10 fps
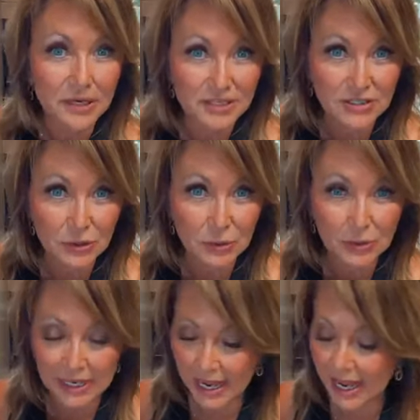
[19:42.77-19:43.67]
pretty
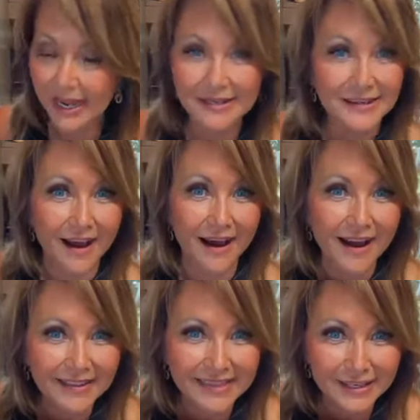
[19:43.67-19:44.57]
soon, and
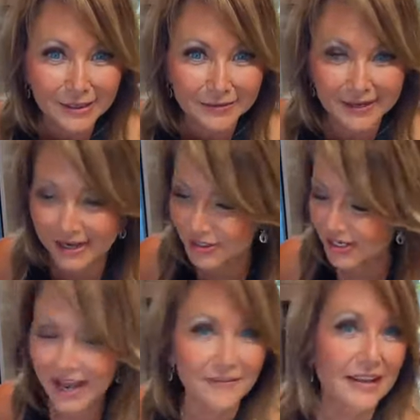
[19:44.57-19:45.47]
I think you and I
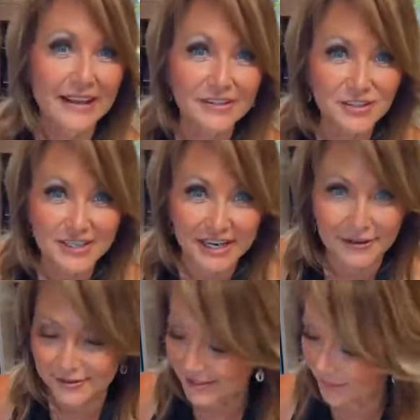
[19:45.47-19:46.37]
should have a lunch
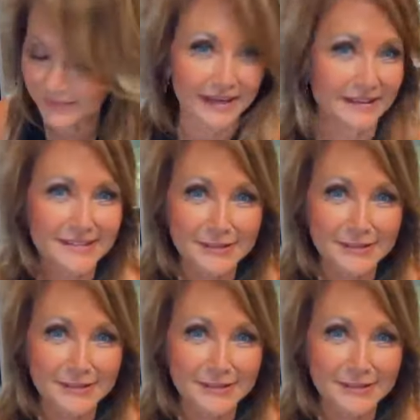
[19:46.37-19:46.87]
date or something.